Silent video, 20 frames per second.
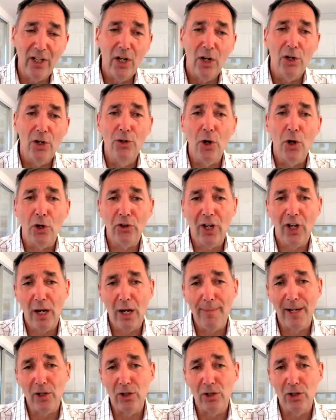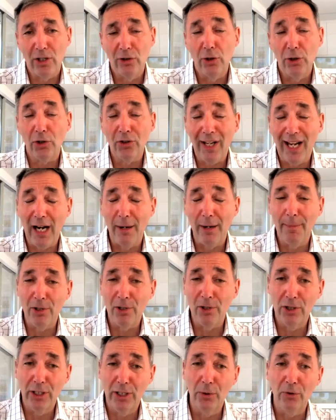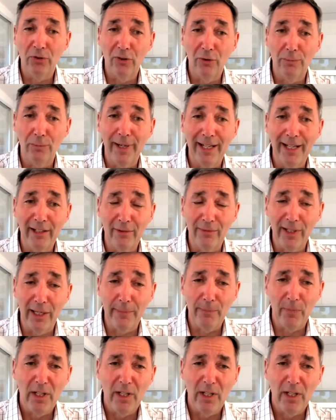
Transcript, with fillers: not how much, not how much use is made of it.